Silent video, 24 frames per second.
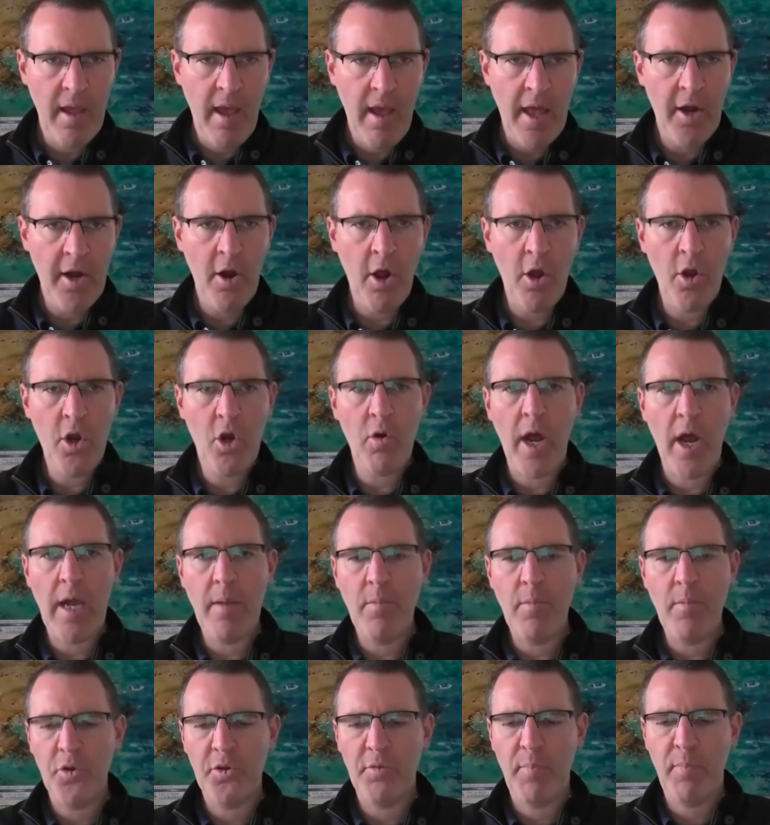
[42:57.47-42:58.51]
And I know, Graham,
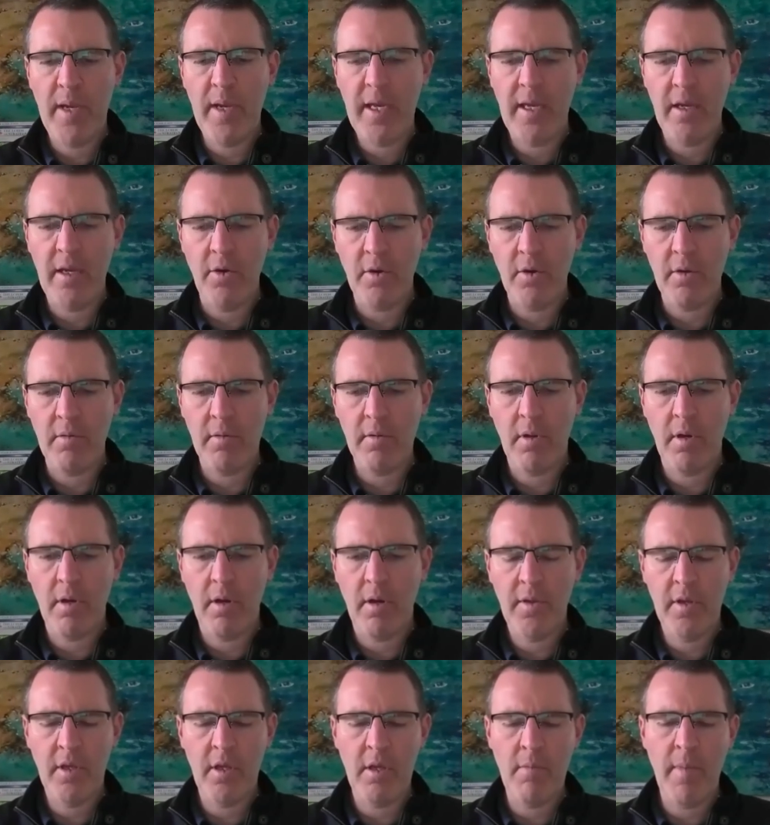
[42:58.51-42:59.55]
you're speaking on, I
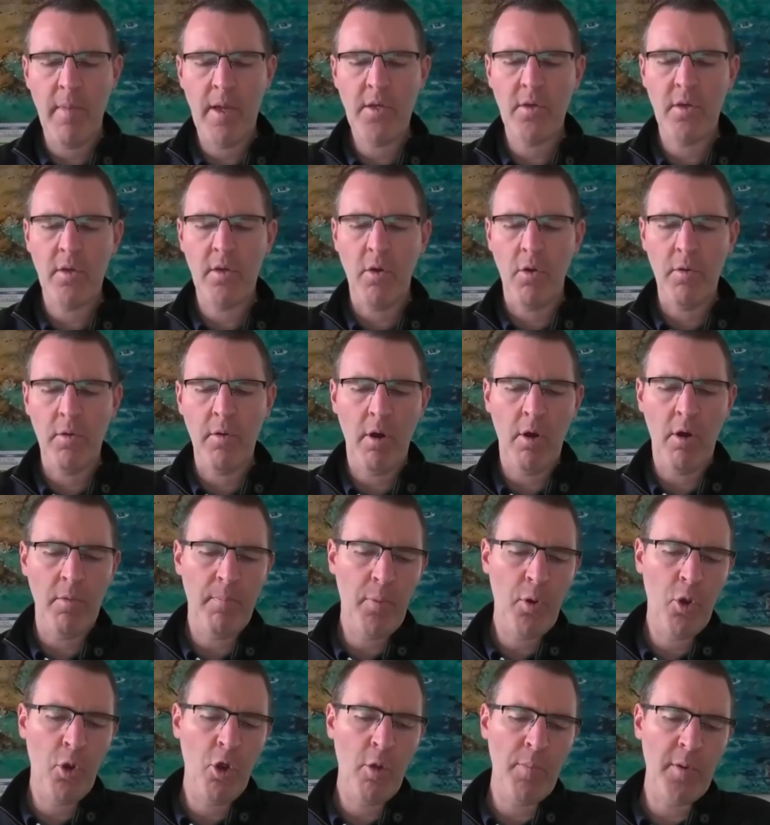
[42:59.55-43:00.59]
think you mentioned on
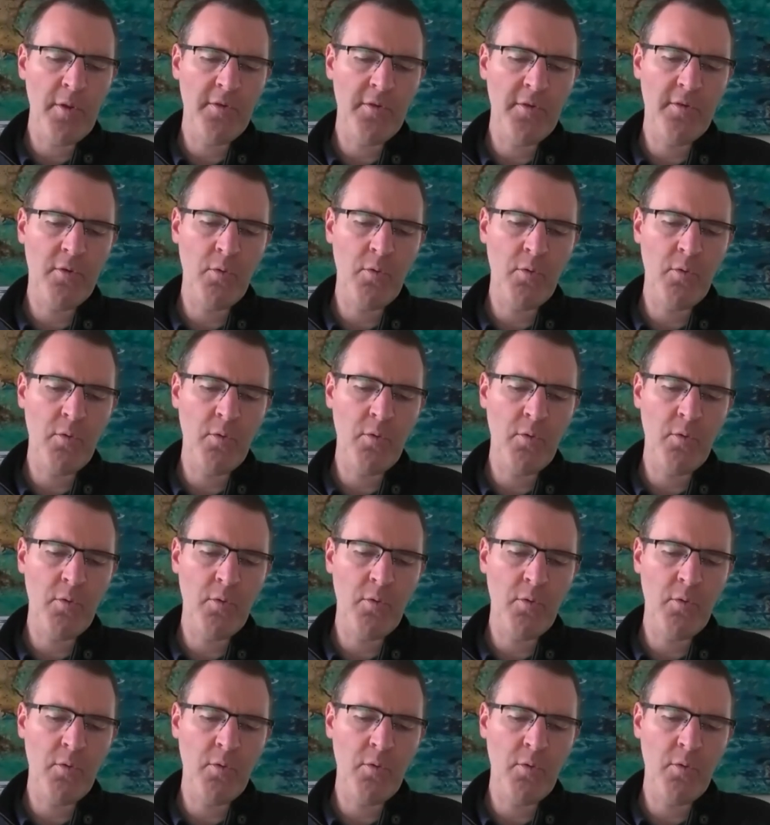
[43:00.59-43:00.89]
purpose